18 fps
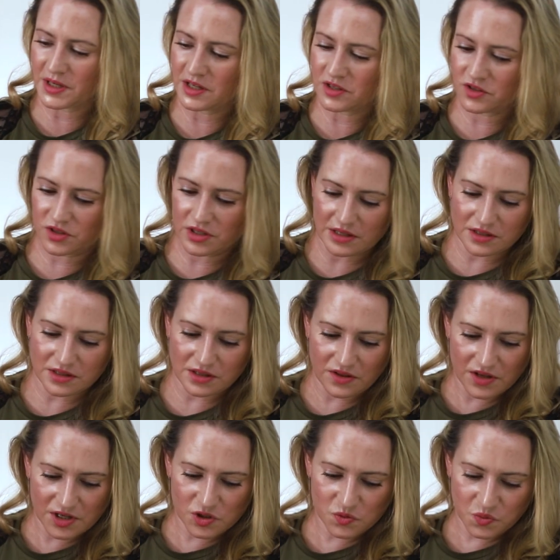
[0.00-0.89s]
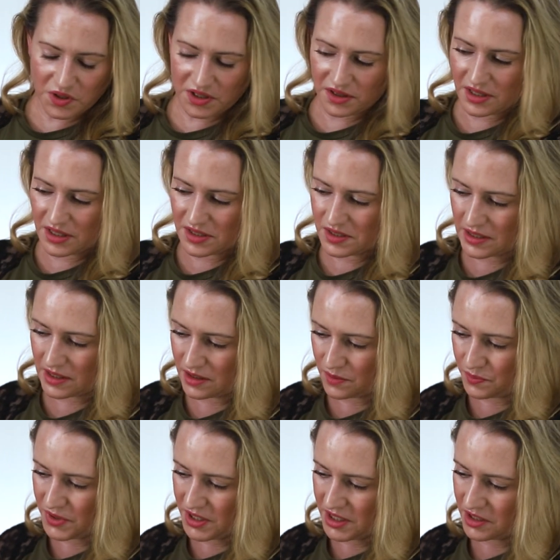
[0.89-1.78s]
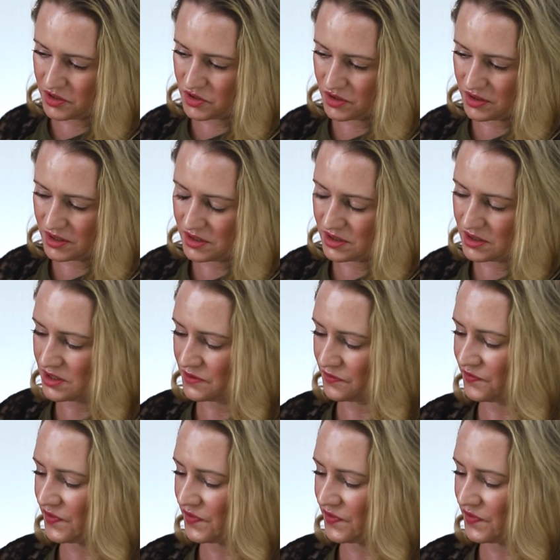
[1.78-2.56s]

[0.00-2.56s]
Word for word: pH test of this one. They say the pH of this is